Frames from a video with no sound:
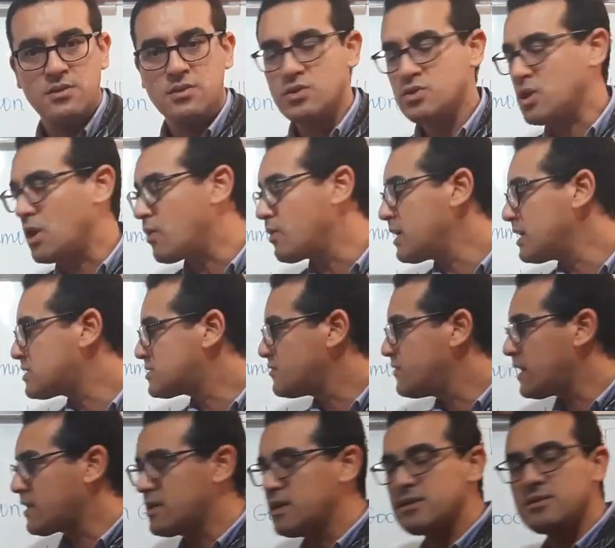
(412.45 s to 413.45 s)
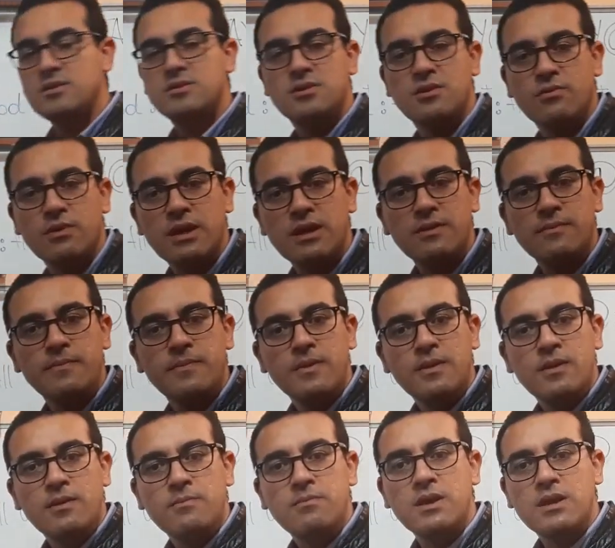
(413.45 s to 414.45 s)
So it's very necessary
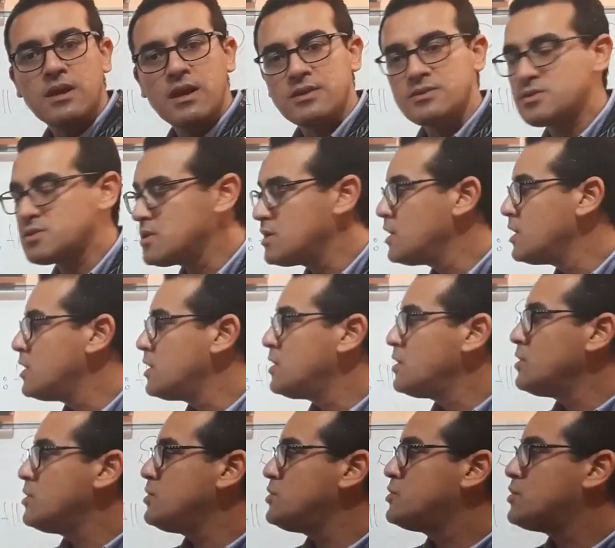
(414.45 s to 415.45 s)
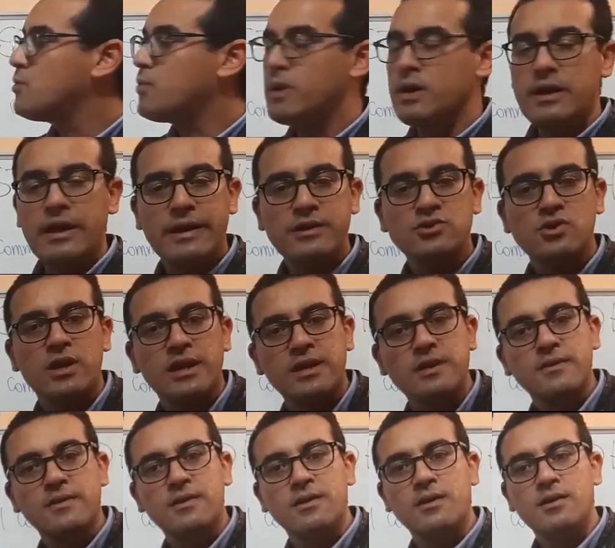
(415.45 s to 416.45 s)
because you will
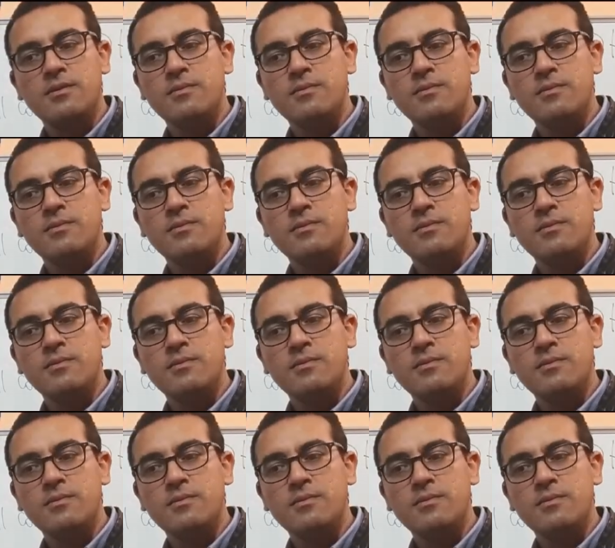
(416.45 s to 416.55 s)
actually